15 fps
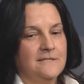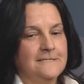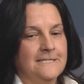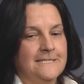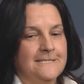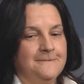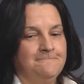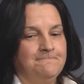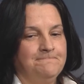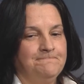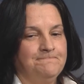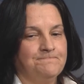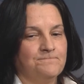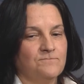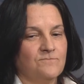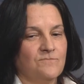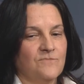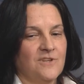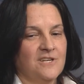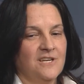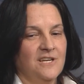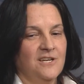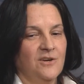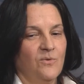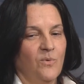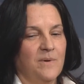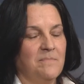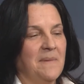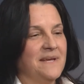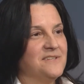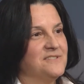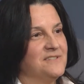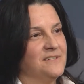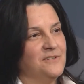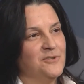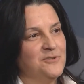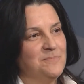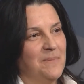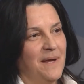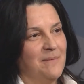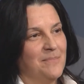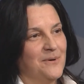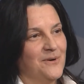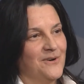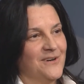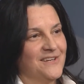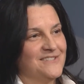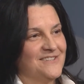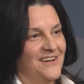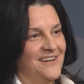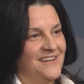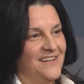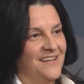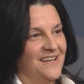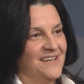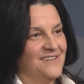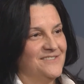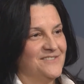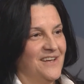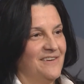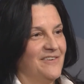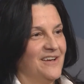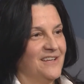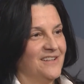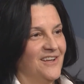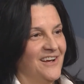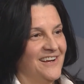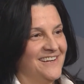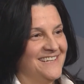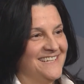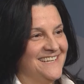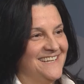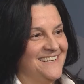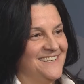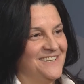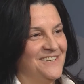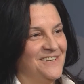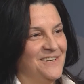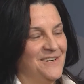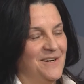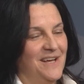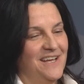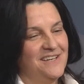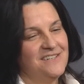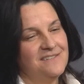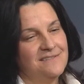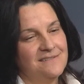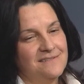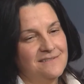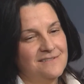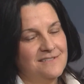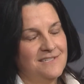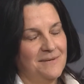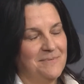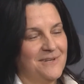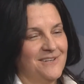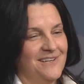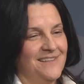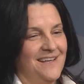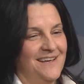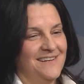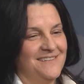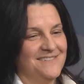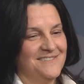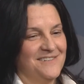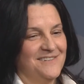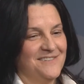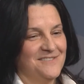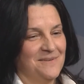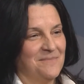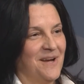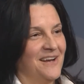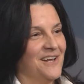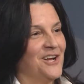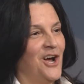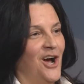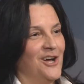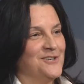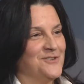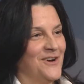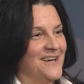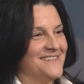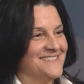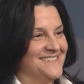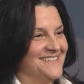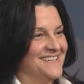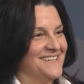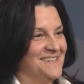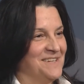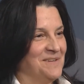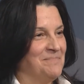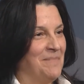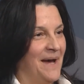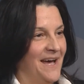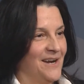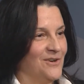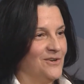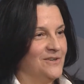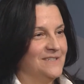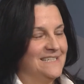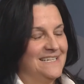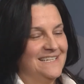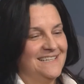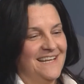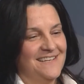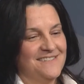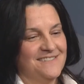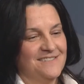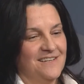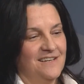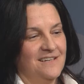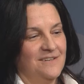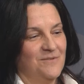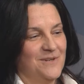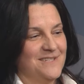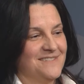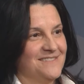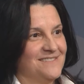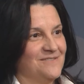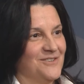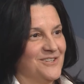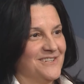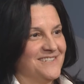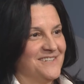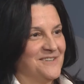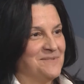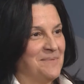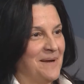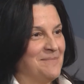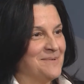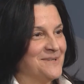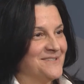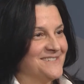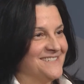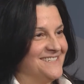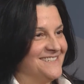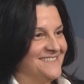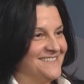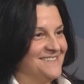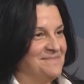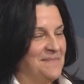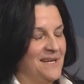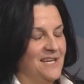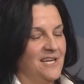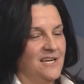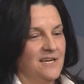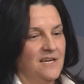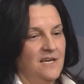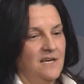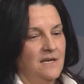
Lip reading: what makes the newspaper exciting is to have a headline, and typically that is some kind of contrasting battle. That's what really sells papers and media.